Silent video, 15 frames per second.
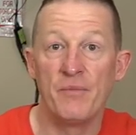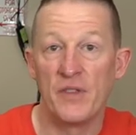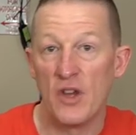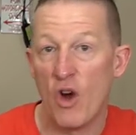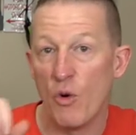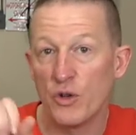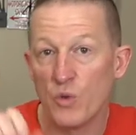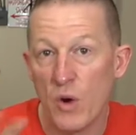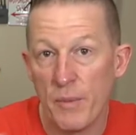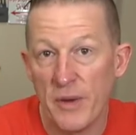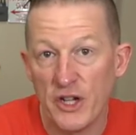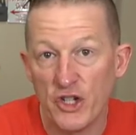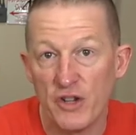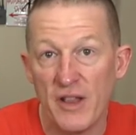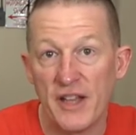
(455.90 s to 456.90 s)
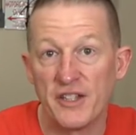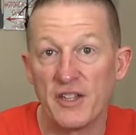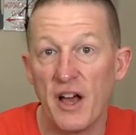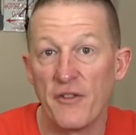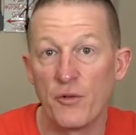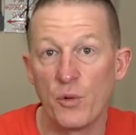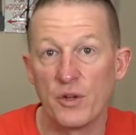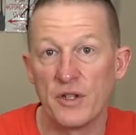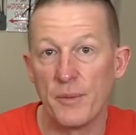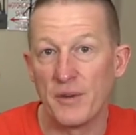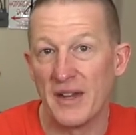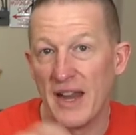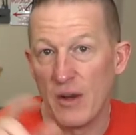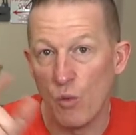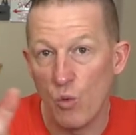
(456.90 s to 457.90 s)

you always want to make sure that software is up to date.